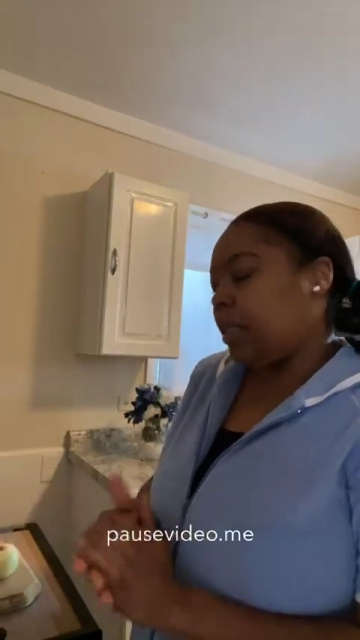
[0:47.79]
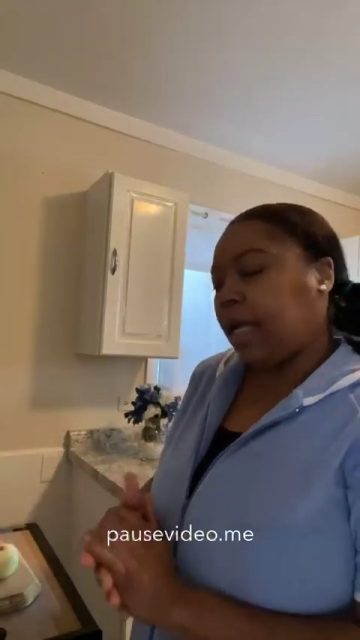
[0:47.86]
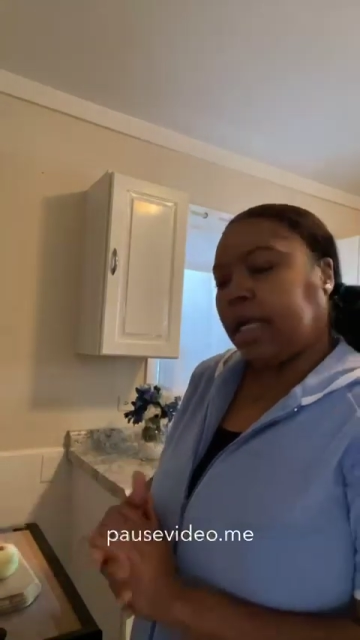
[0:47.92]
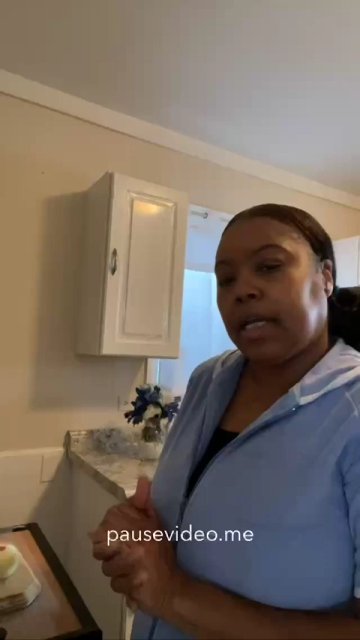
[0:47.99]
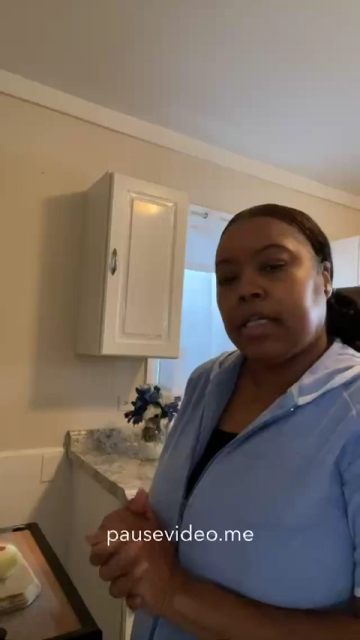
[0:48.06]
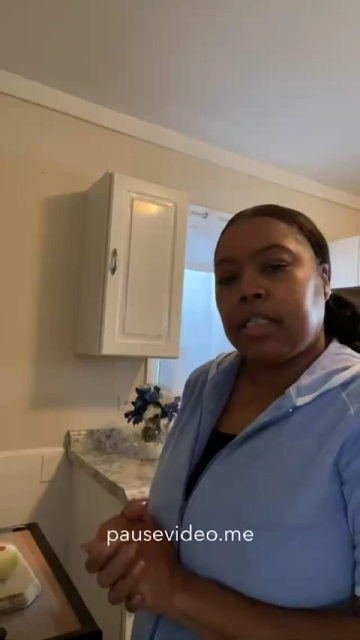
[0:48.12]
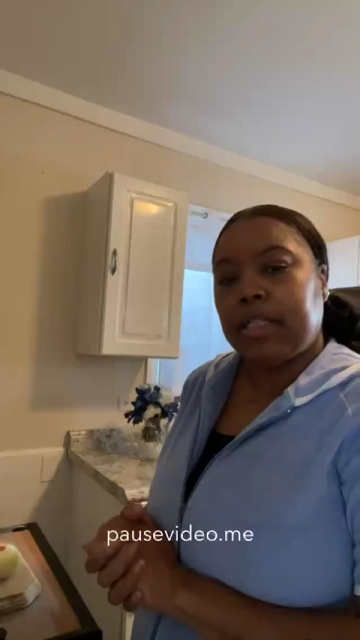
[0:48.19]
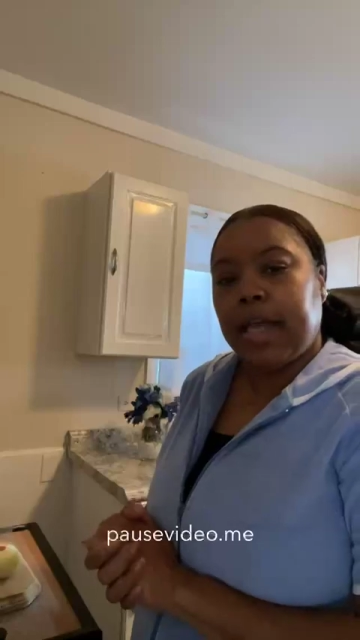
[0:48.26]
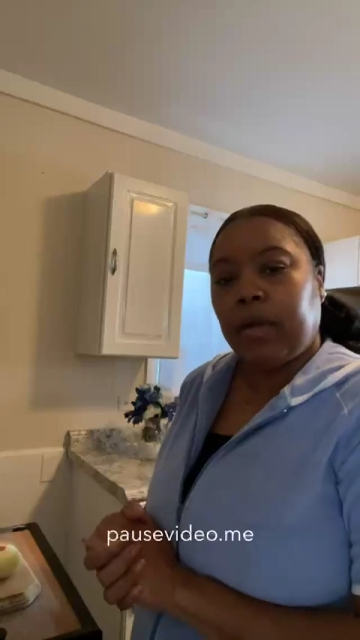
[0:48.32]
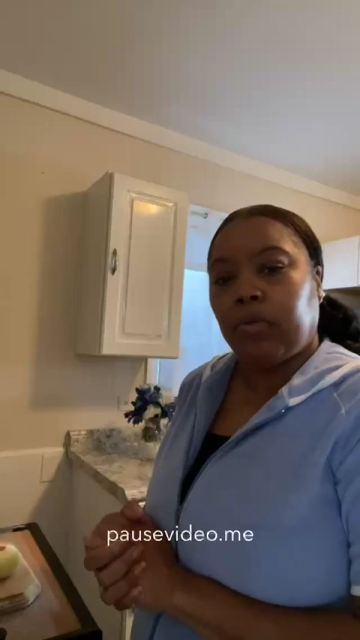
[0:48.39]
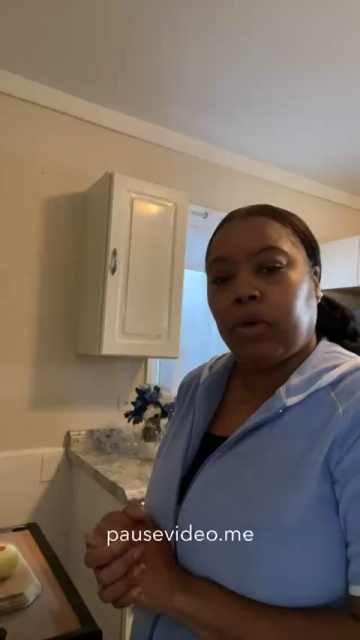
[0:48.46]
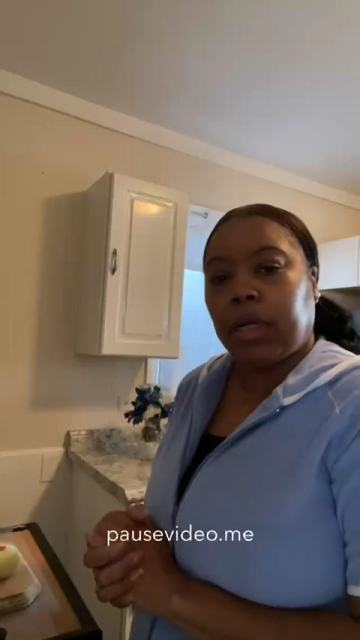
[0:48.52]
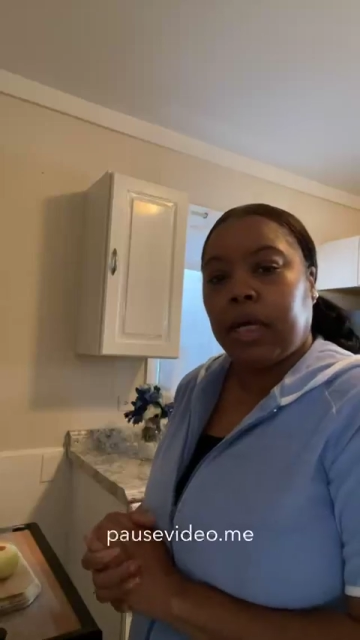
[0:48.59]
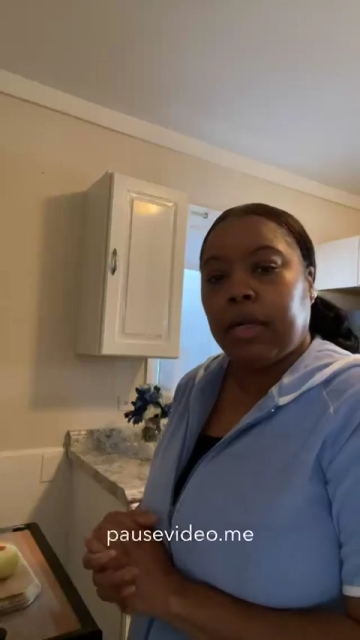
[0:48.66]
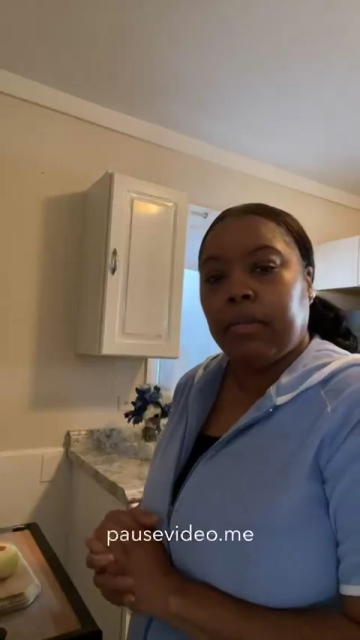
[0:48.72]
Like I said,
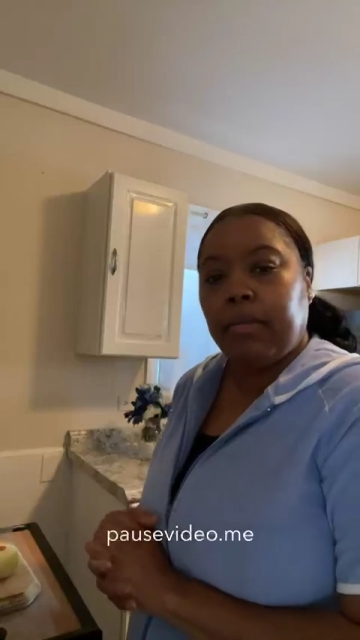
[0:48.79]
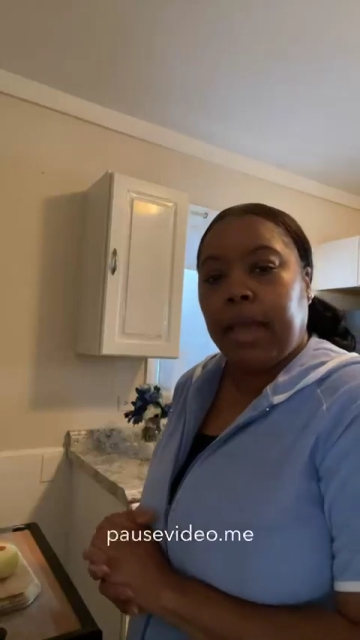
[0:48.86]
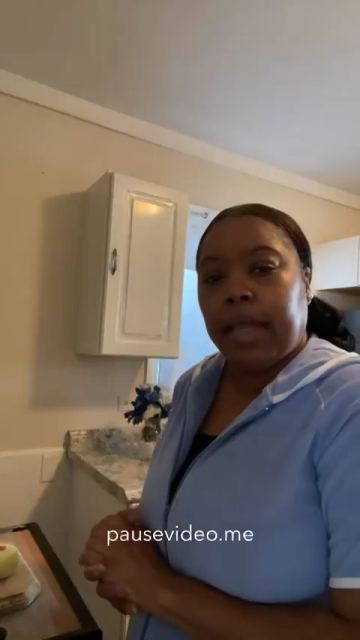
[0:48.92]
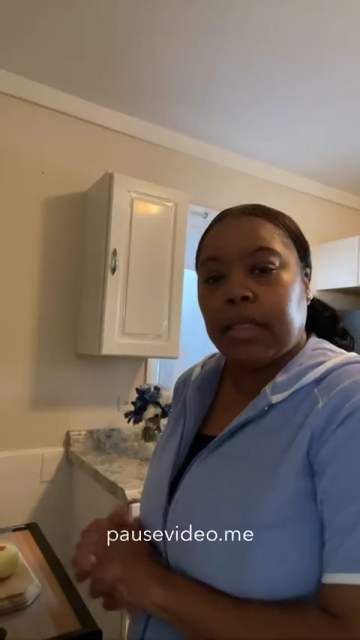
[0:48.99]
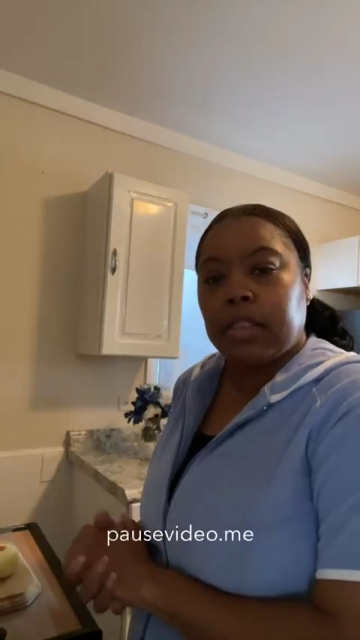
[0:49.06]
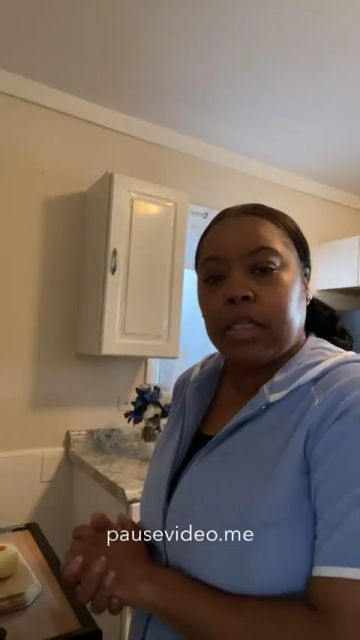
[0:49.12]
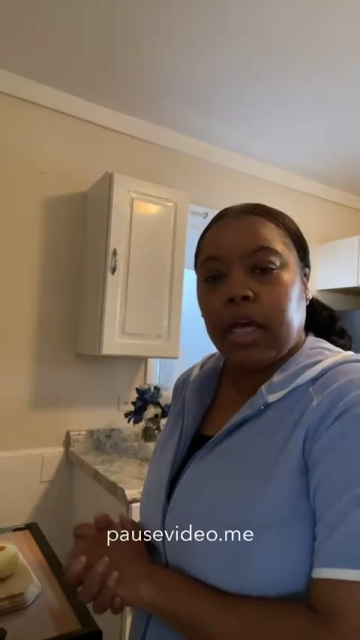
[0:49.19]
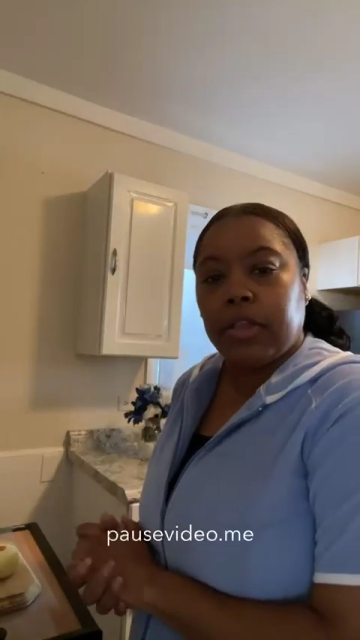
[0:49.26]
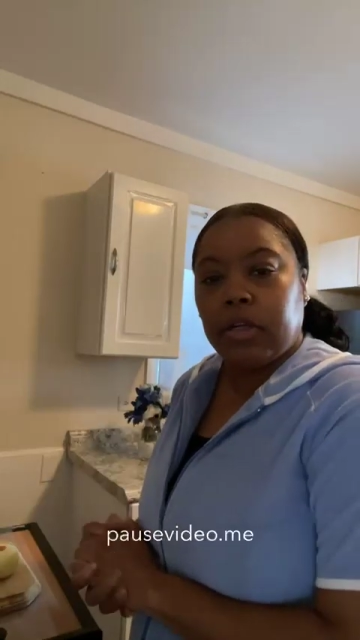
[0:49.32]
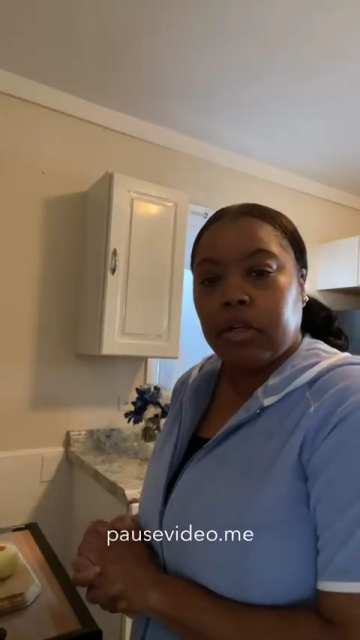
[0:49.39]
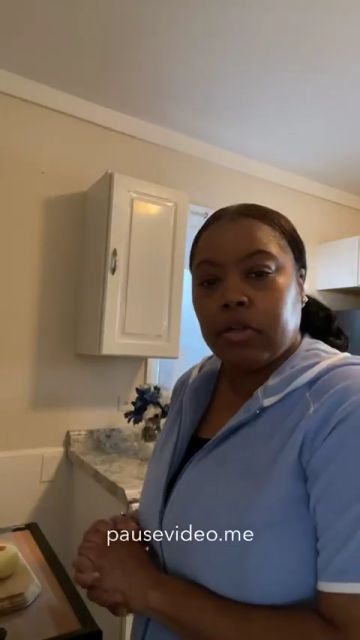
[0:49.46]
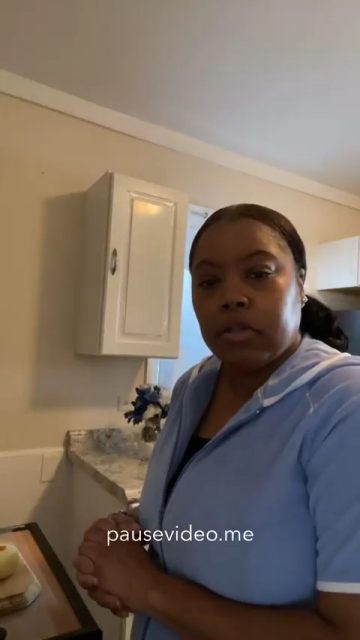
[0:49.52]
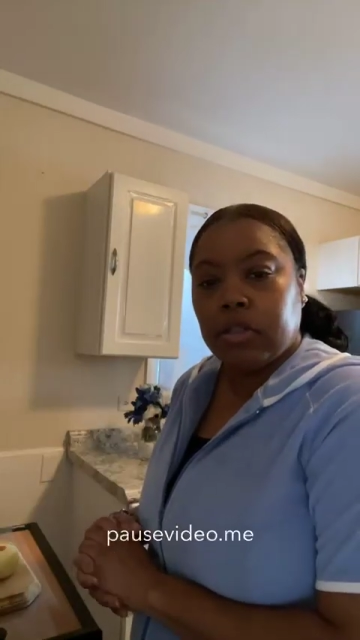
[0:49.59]
we're going to make southern